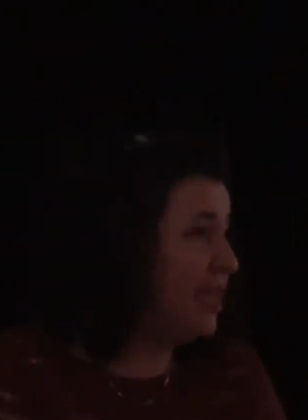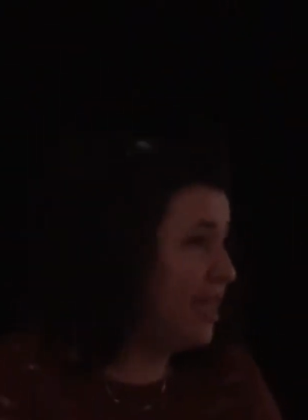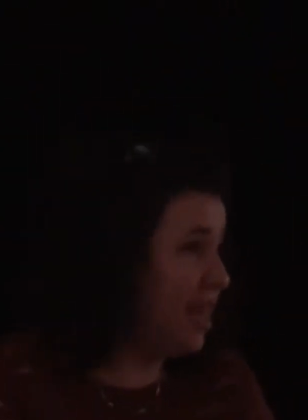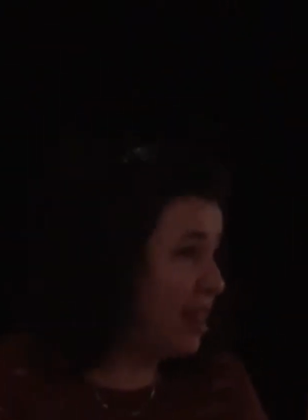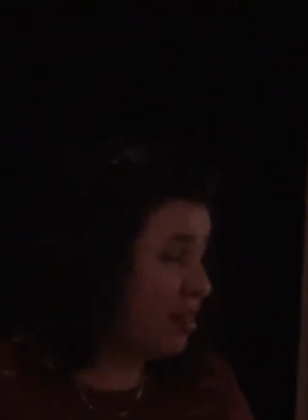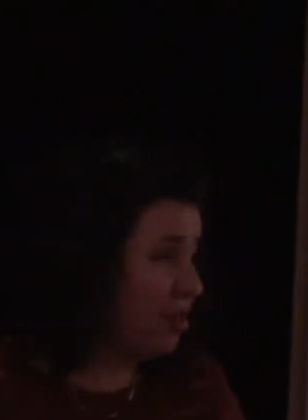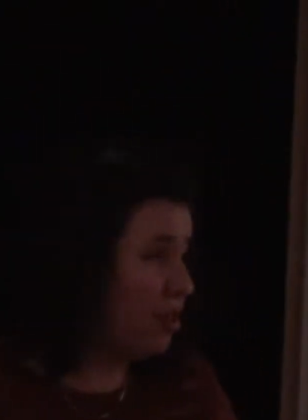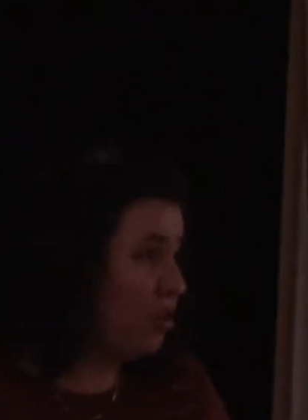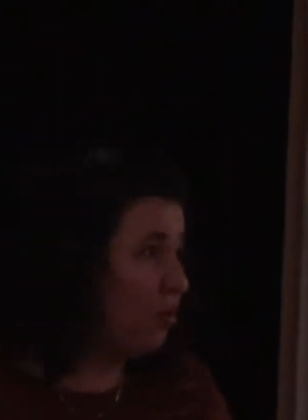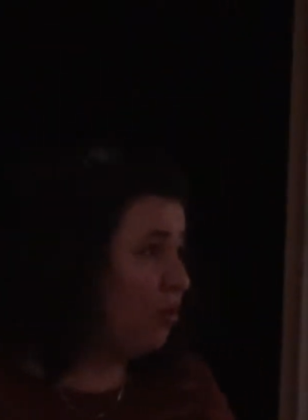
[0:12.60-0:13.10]
in
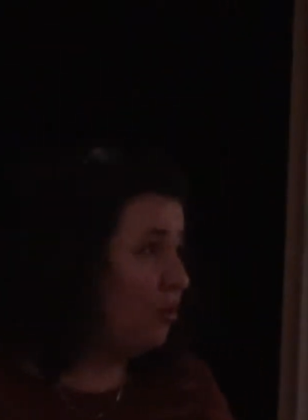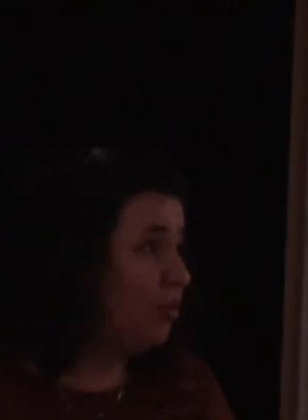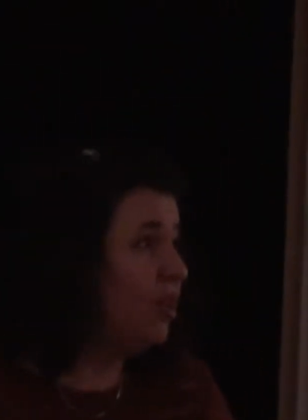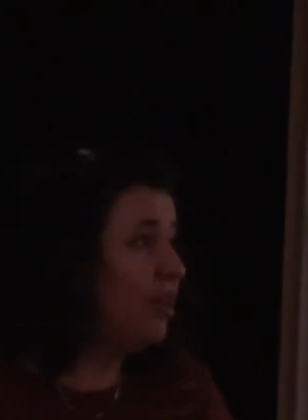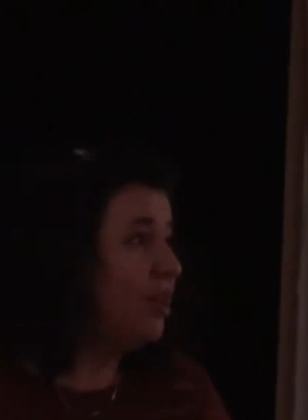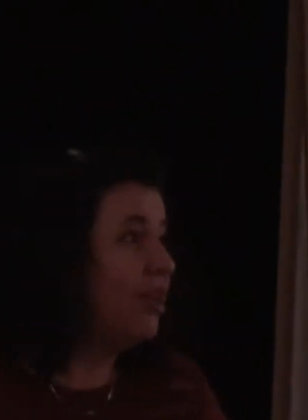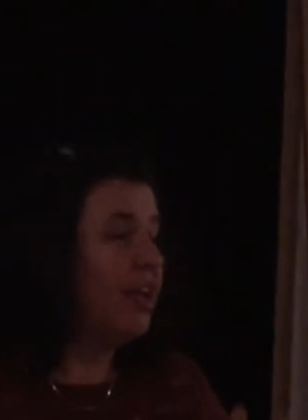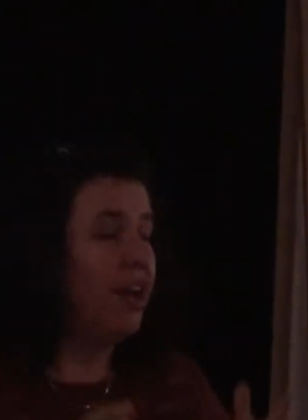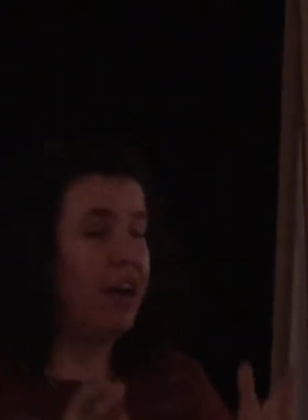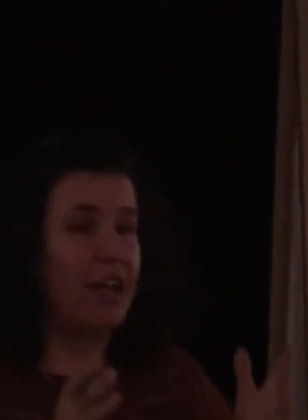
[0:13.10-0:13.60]
this school
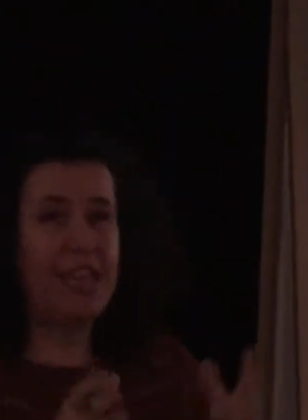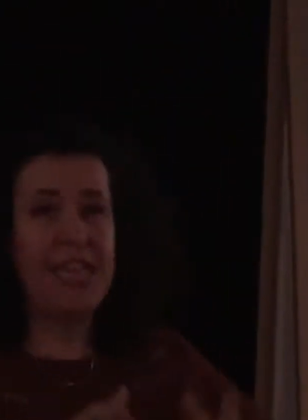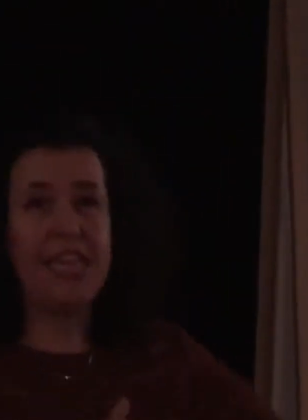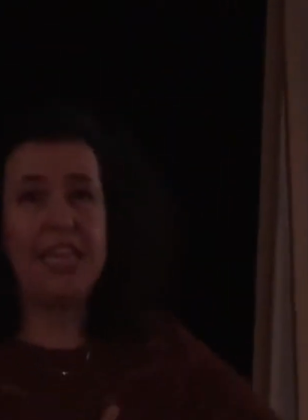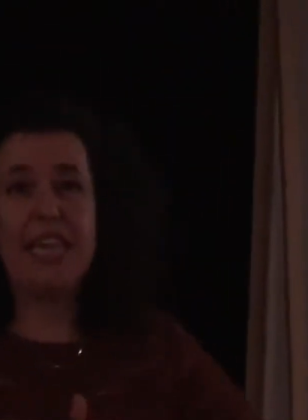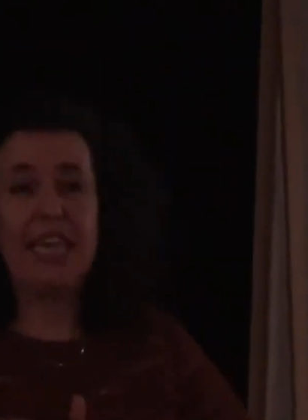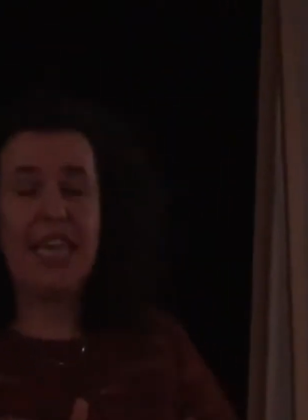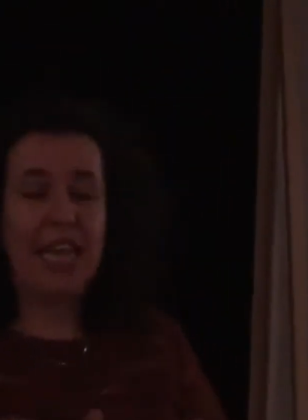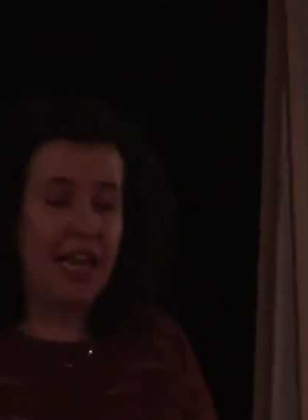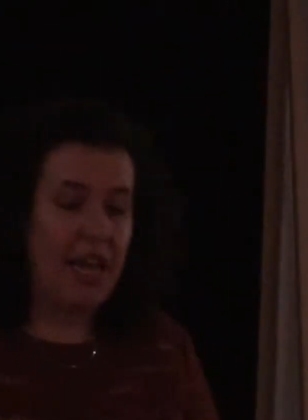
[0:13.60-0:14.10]
I
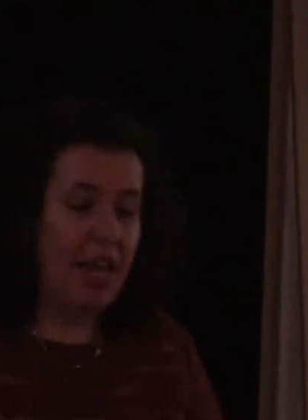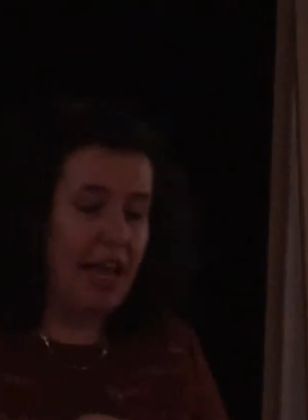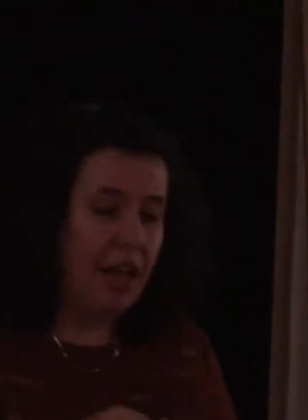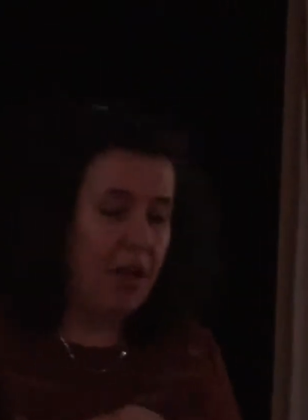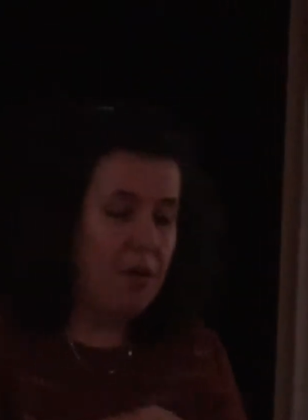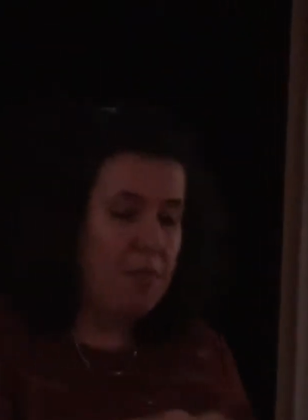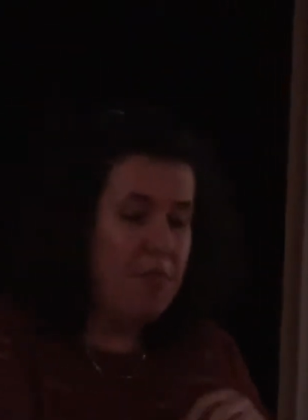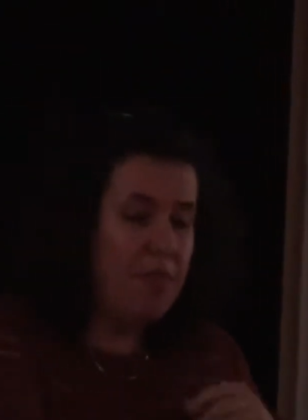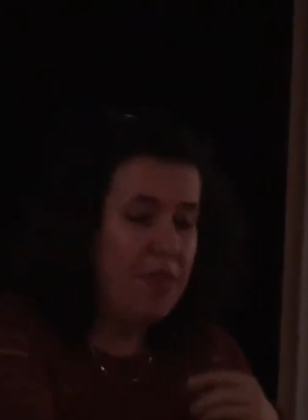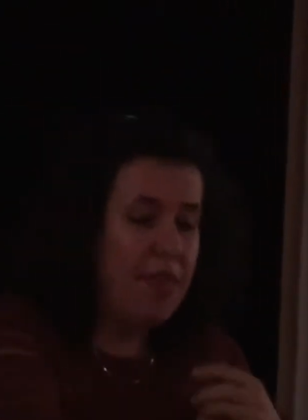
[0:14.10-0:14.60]
teach here.
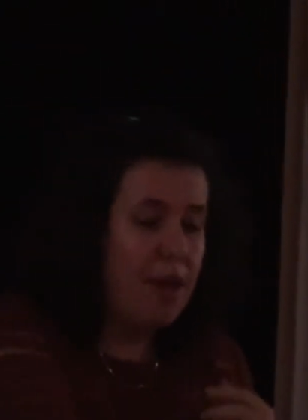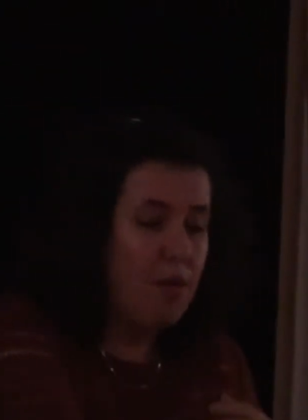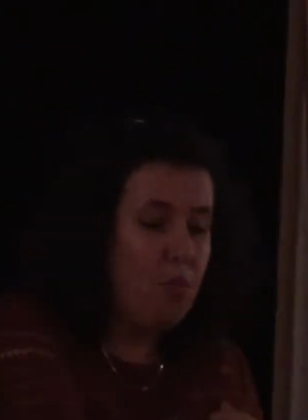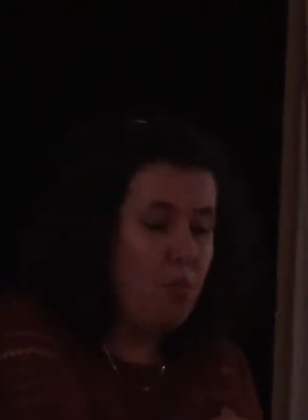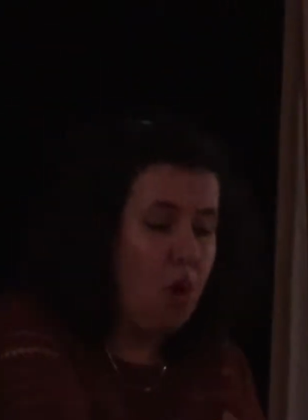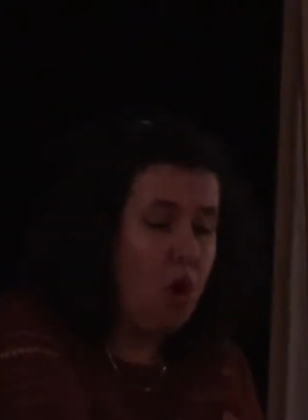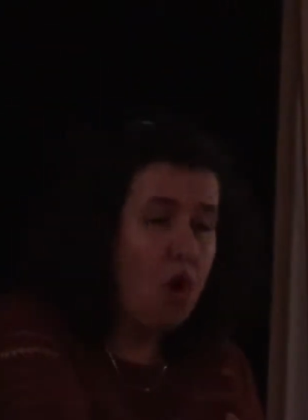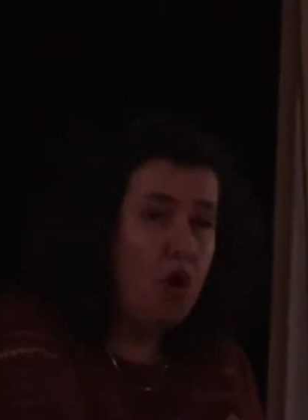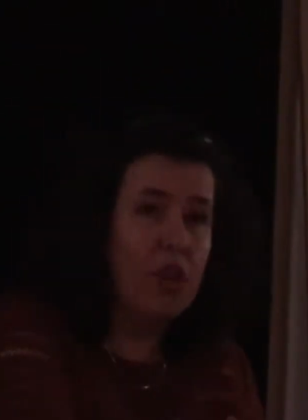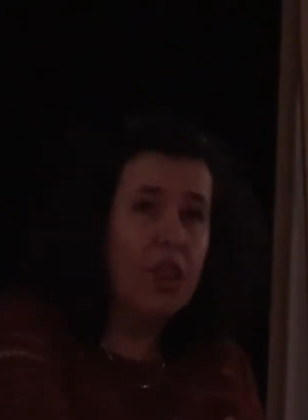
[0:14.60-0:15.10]
There
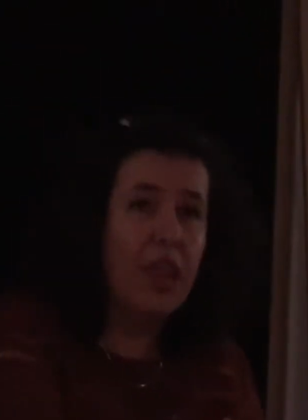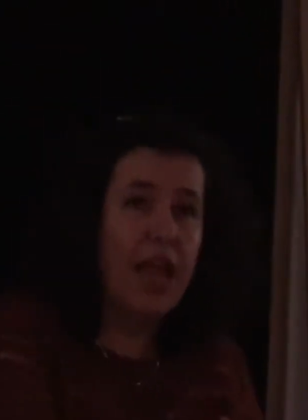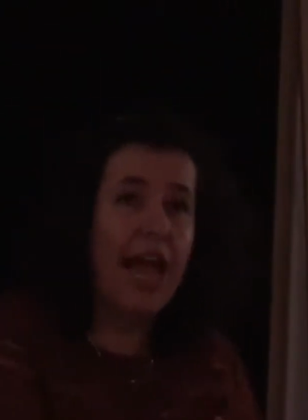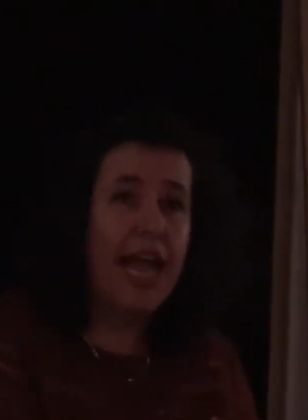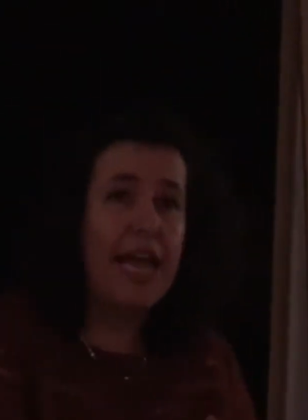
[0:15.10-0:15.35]
was